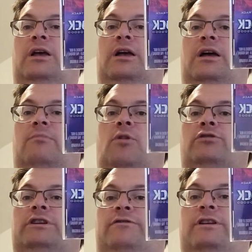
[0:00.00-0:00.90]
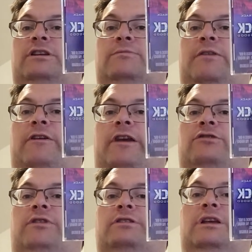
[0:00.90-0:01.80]
uh, mostly finished. Be very
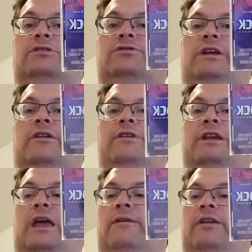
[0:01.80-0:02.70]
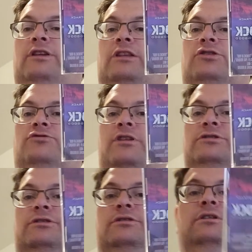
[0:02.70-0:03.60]
interesting. So here you have it in the
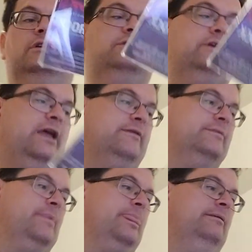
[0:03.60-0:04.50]
trenches. There you have it.